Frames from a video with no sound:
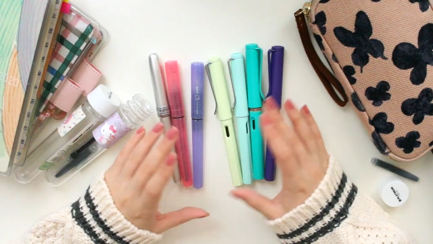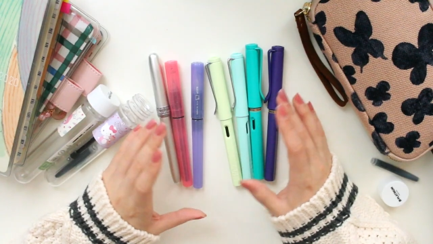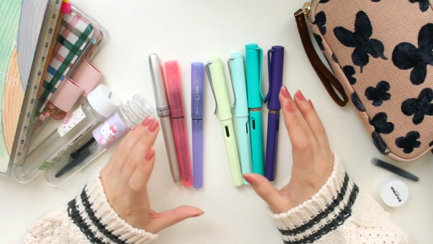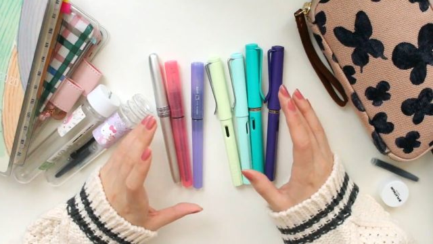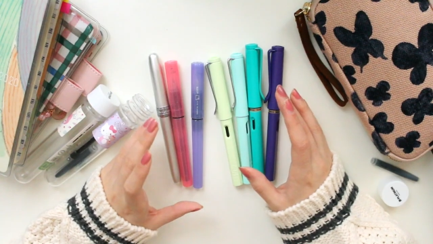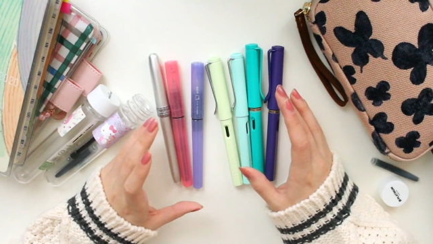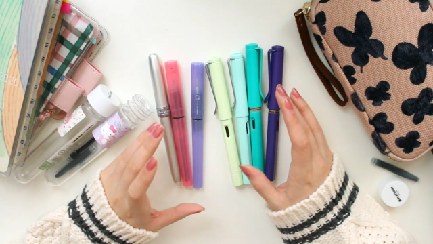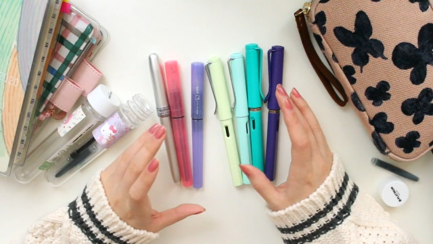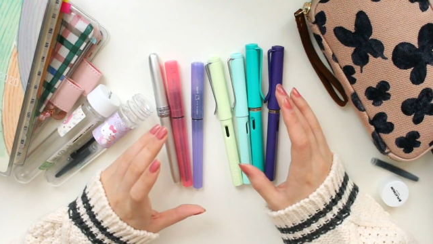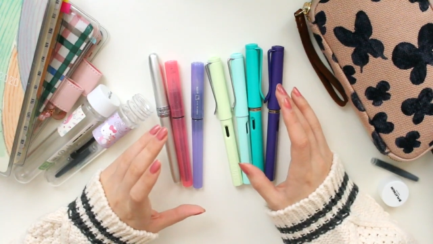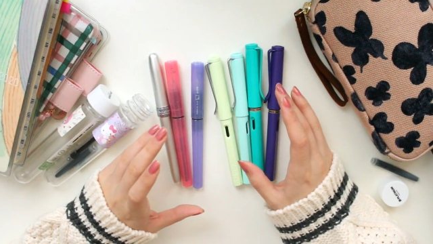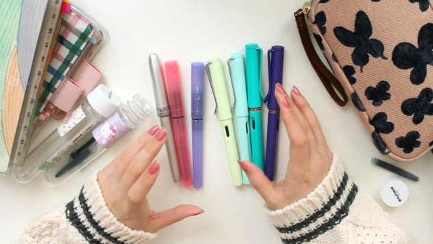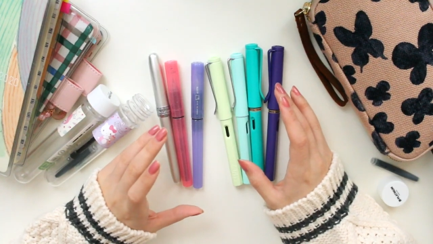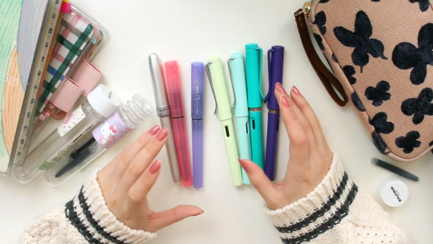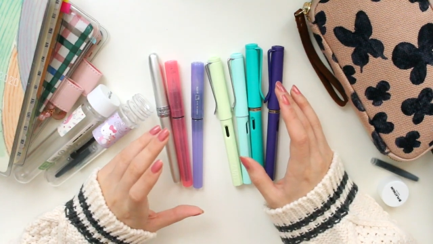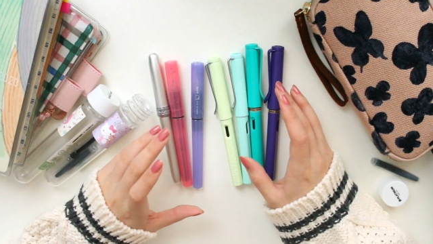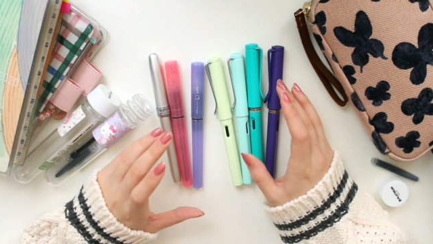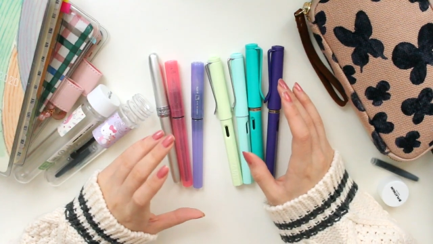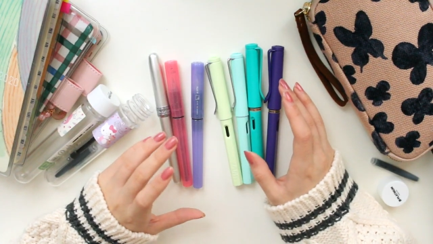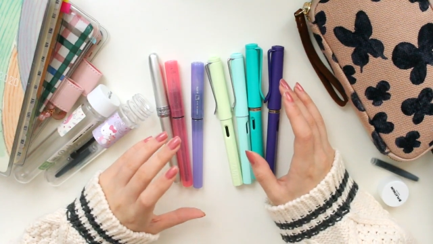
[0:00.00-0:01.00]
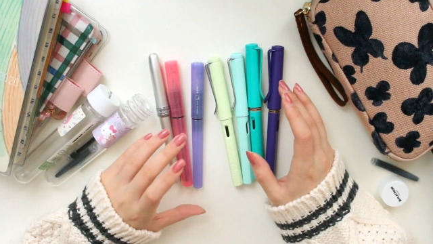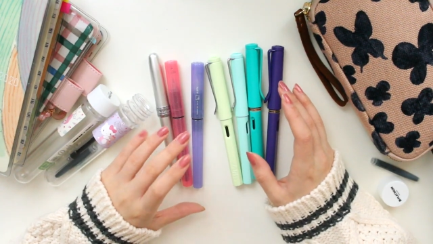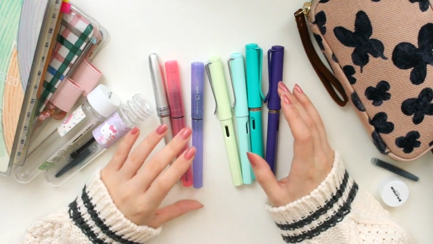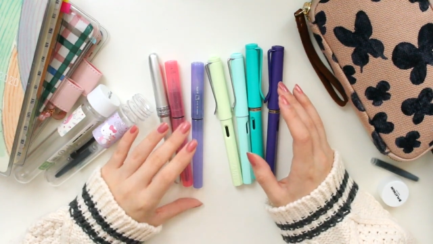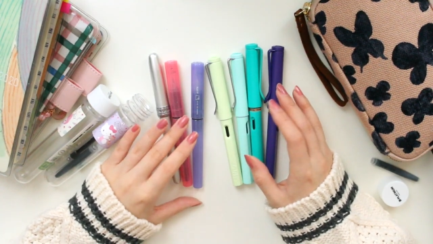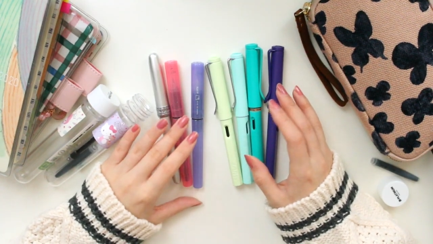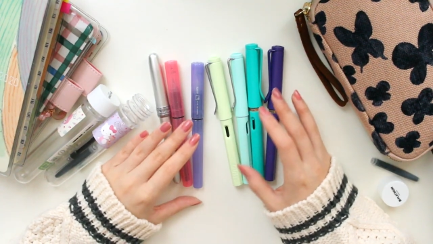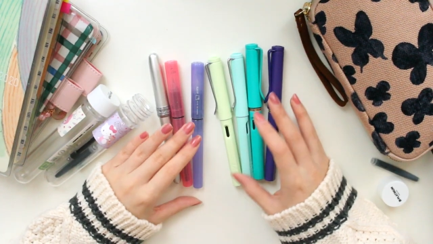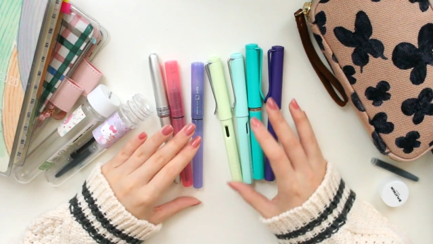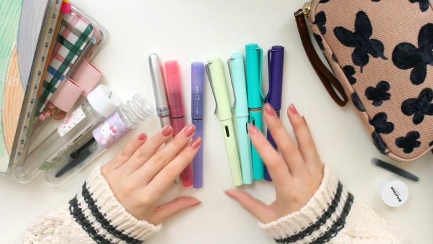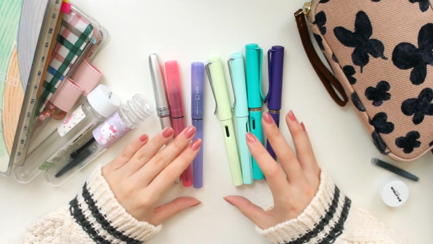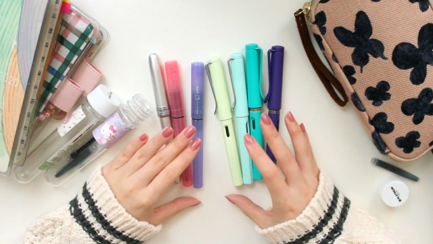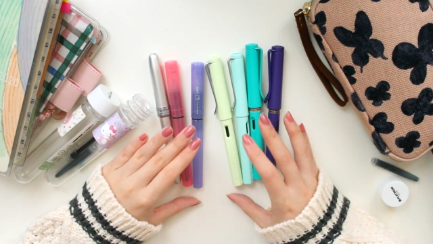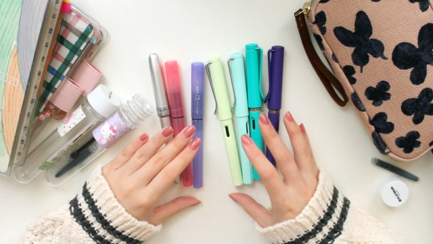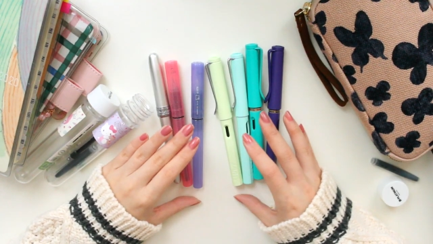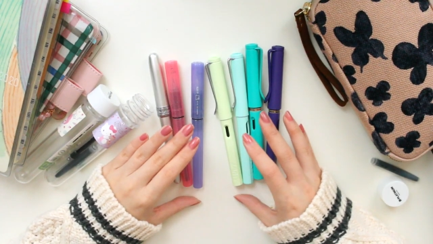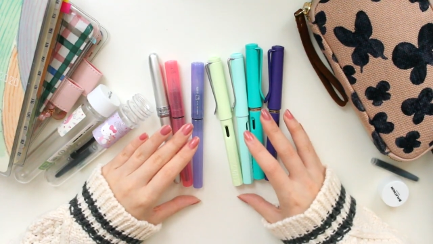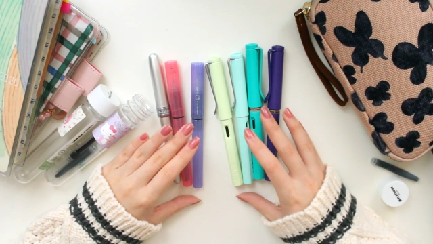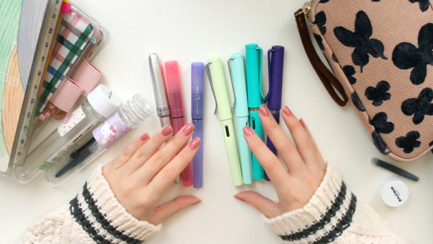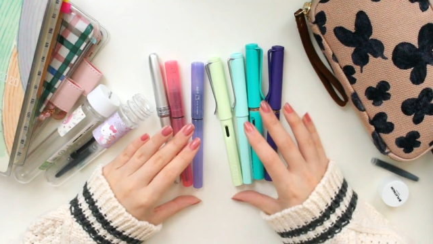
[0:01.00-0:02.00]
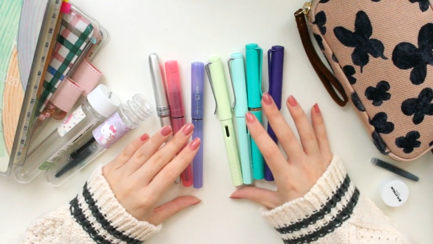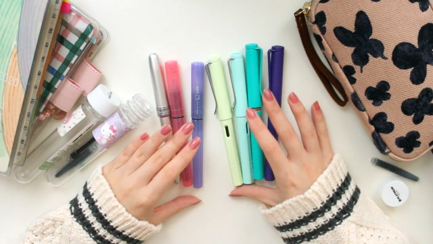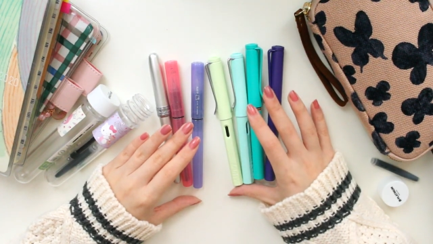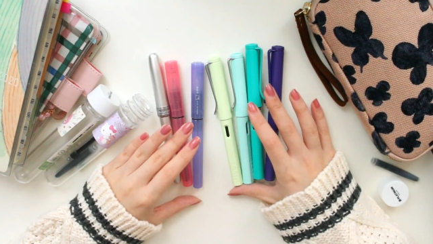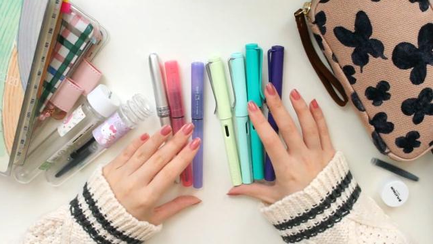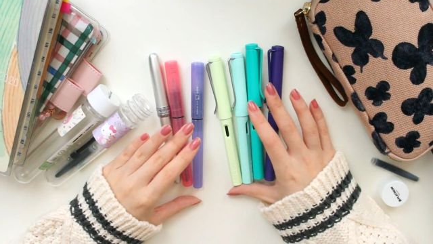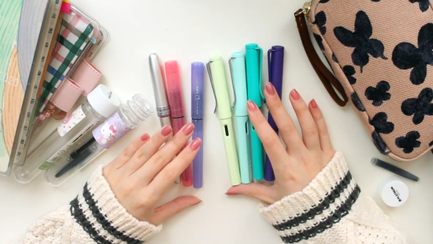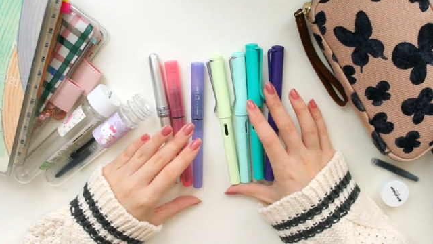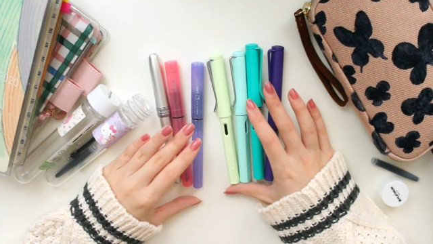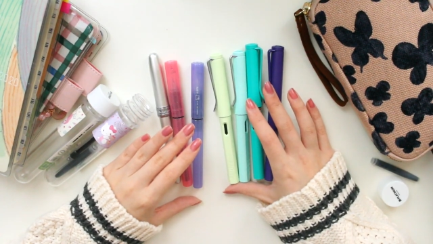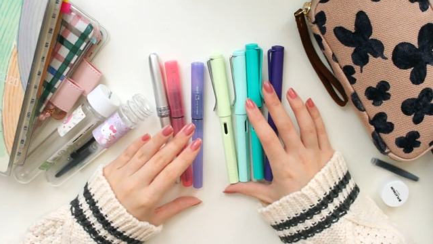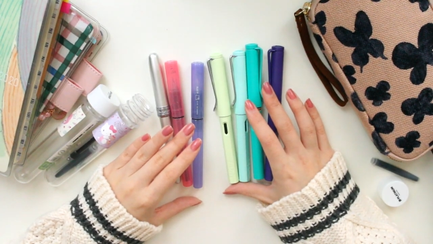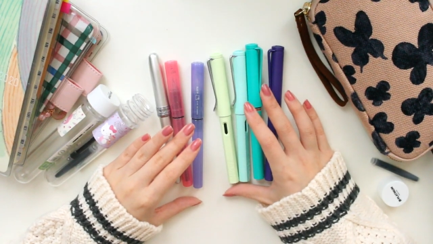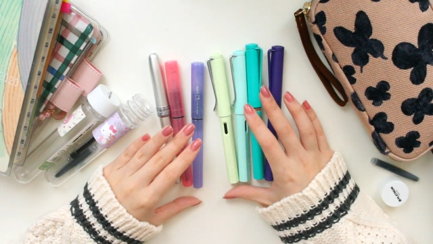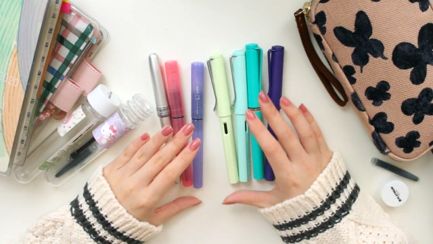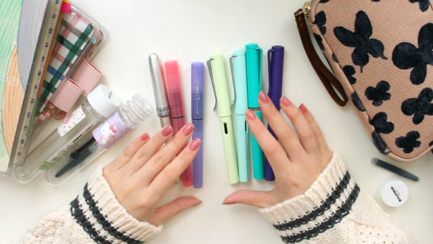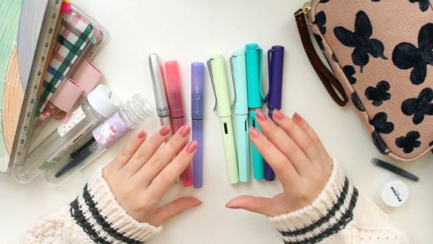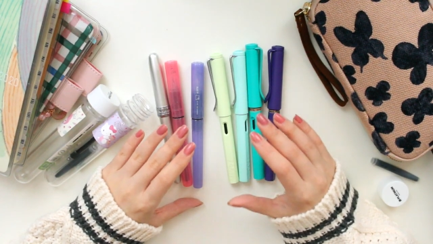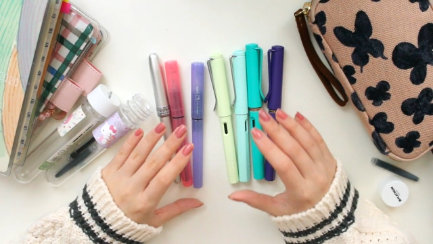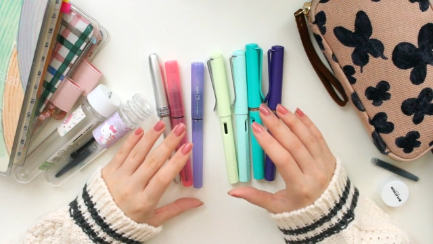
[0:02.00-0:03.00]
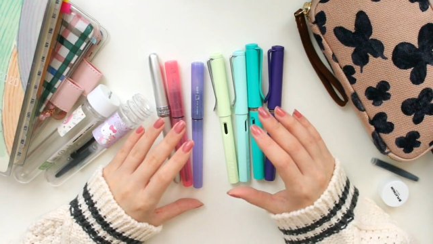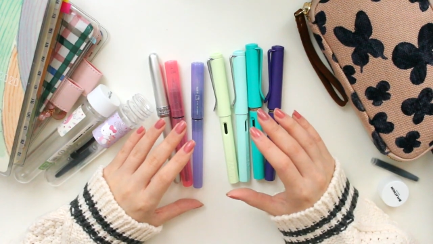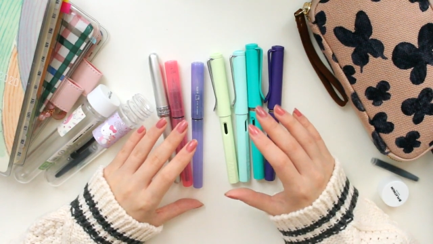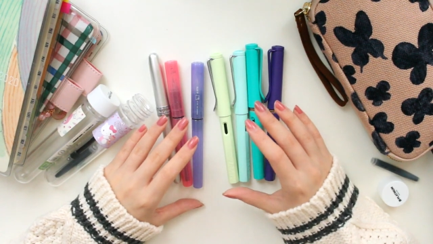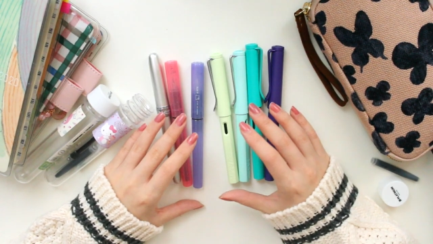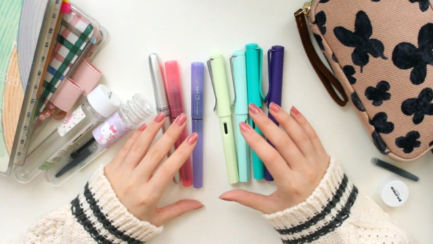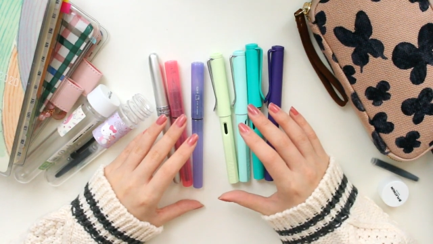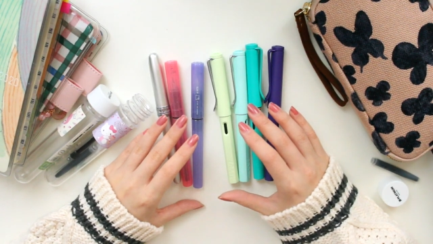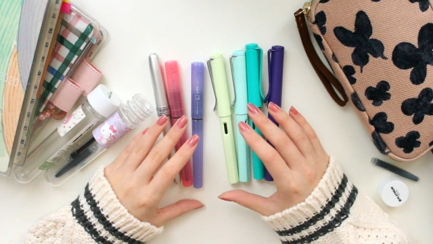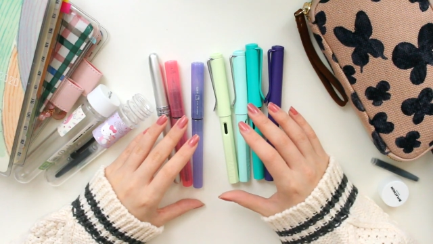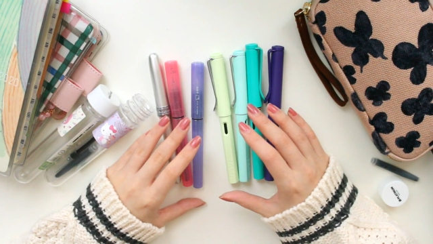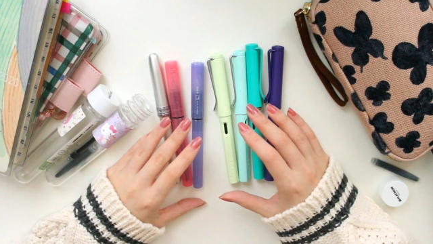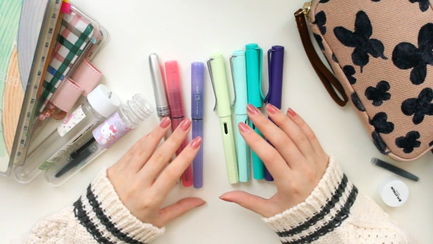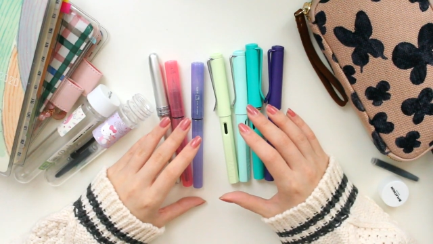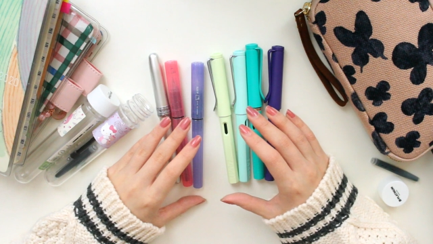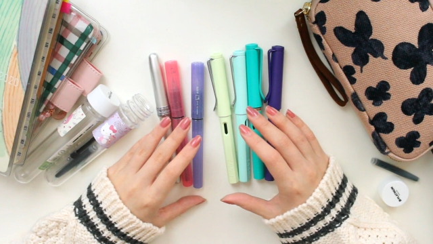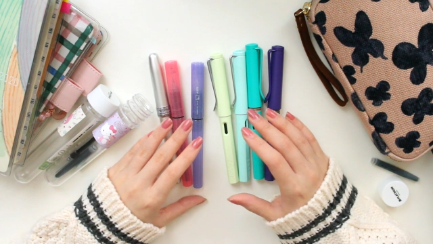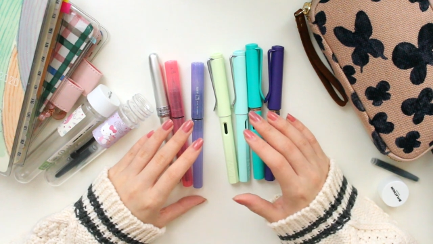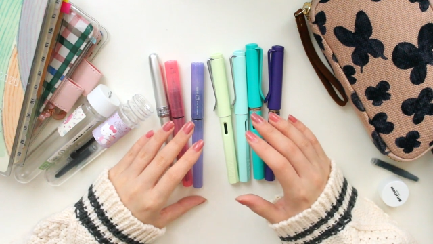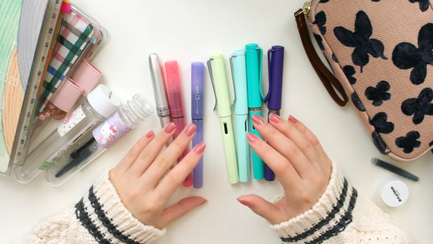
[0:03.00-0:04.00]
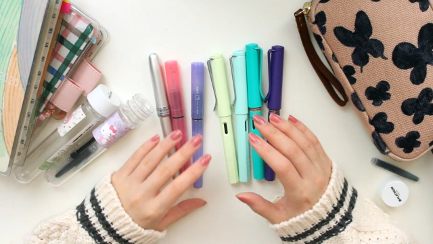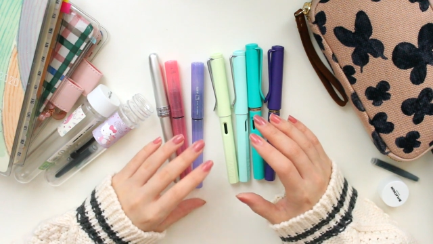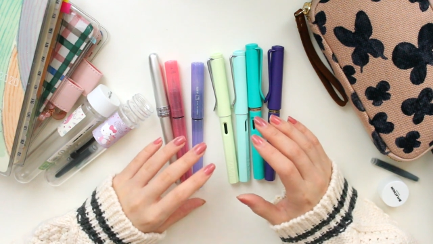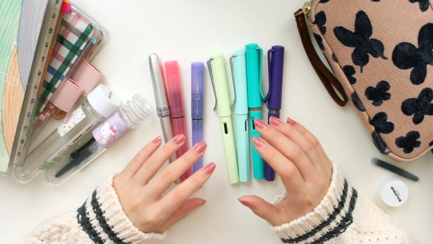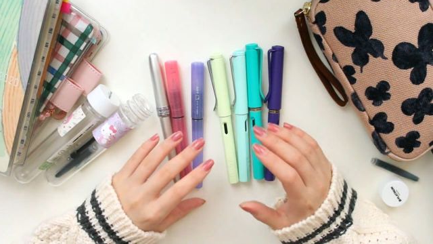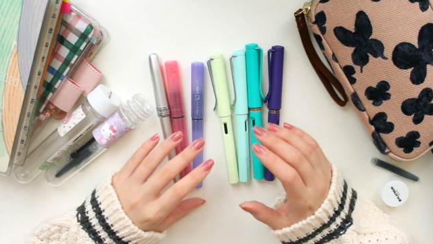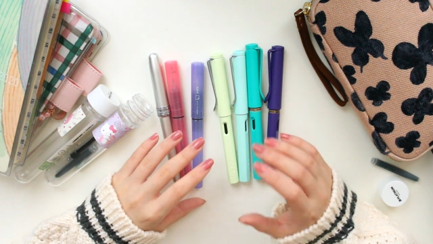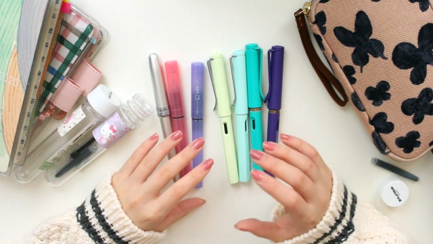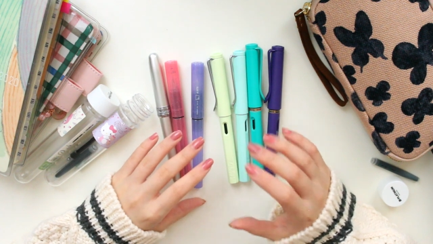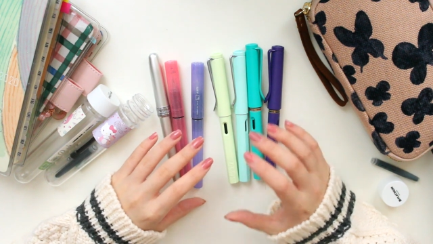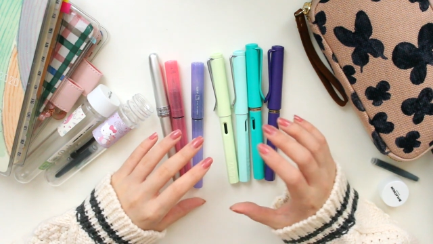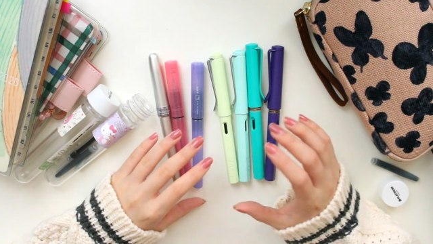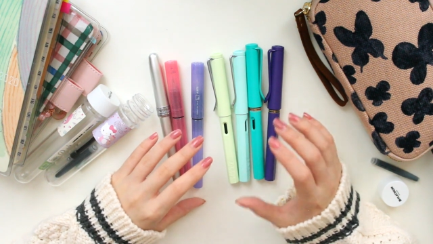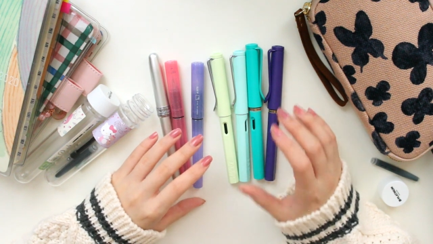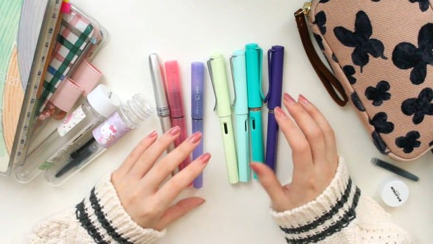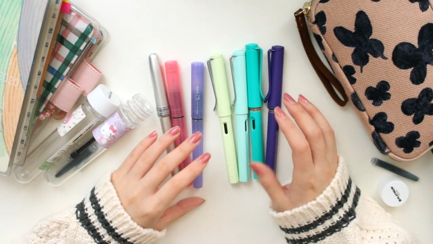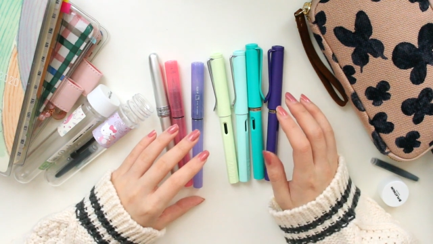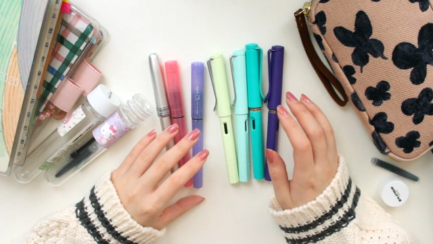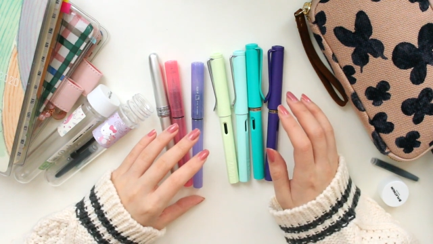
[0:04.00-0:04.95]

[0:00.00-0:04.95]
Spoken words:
Nobody's mouth can be seen.